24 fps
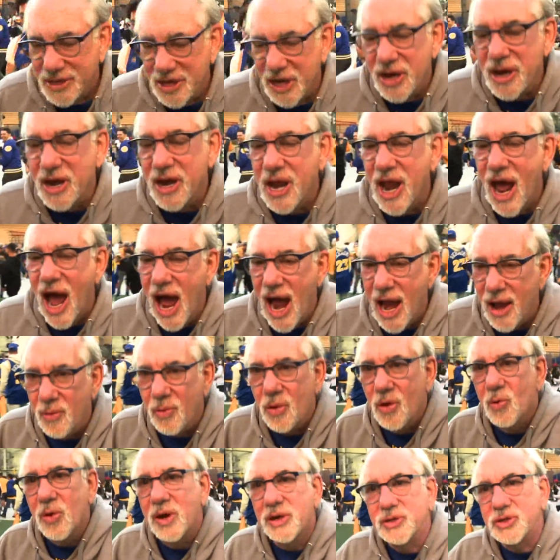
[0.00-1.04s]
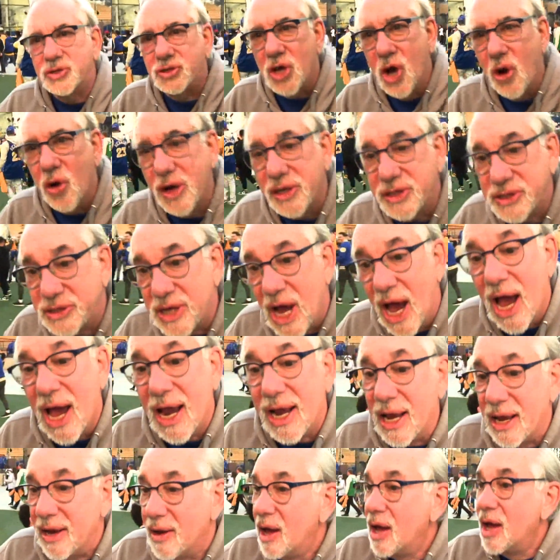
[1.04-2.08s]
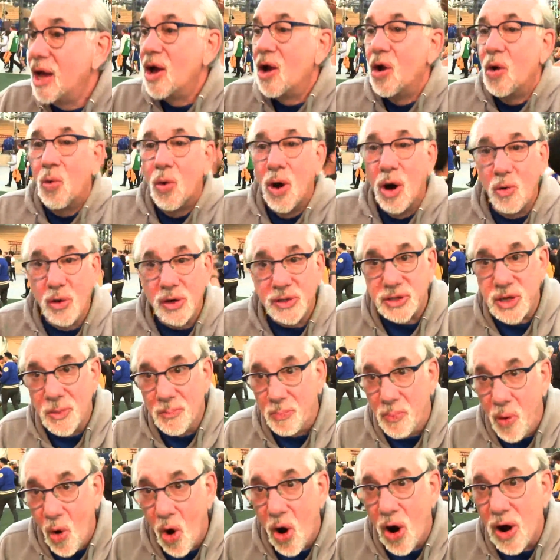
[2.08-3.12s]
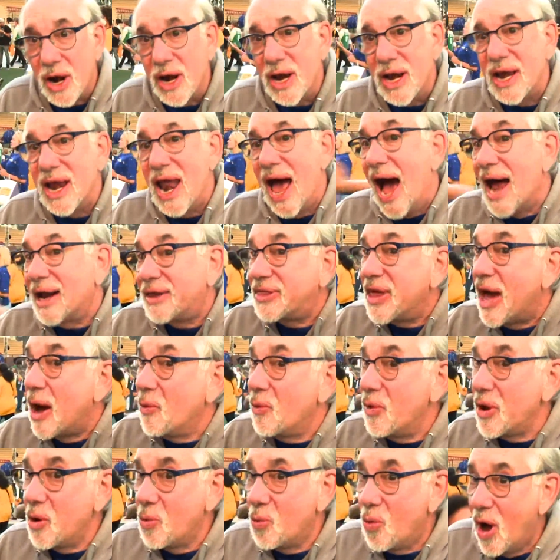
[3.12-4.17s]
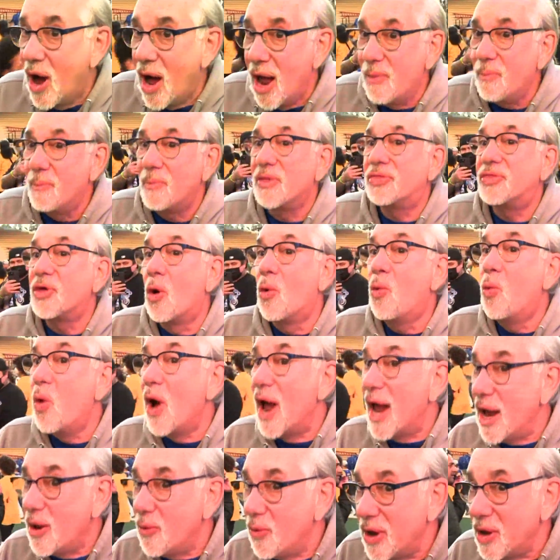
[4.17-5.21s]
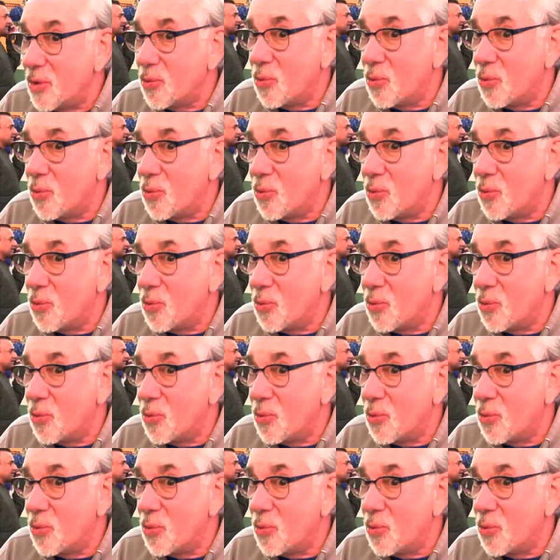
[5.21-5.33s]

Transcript: Tonight was so exciting. What was important, not that we won, but the way we